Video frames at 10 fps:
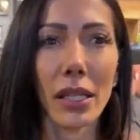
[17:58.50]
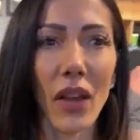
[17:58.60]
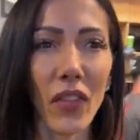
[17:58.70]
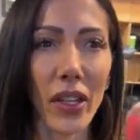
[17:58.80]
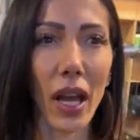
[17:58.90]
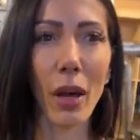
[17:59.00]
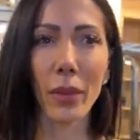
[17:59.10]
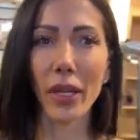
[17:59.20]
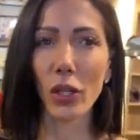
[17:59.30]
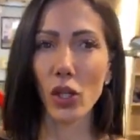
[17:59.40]
Definitely a
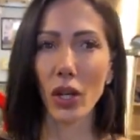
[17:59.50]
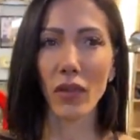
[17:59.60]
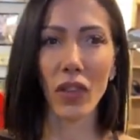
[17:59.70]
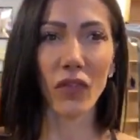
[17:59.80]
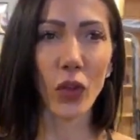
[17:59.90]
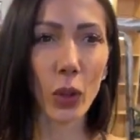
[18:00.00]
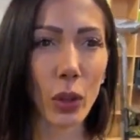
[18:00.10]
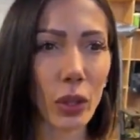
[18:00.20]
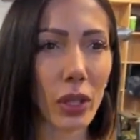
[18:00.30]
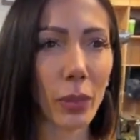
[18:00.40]
combination of the
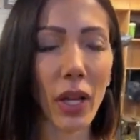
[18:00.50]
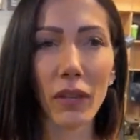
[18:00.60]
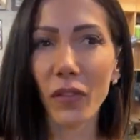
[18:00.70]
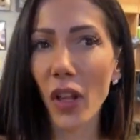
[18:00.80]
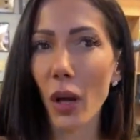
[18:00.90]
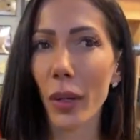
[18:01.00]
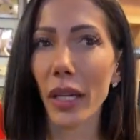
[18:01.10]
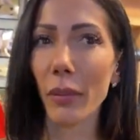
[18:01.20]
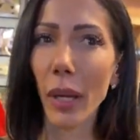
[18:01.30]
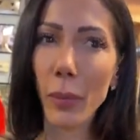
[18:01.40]
food, the blood
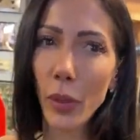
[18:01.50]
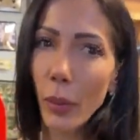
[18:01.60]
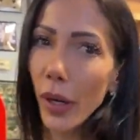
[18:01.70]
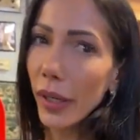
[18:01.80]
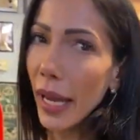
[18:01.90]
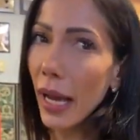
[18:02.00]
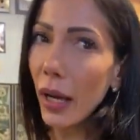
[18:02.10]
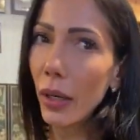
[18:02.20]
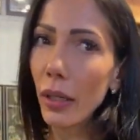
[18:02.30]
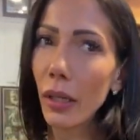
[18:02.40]
flowing, my
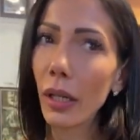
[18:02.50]
pre-workout.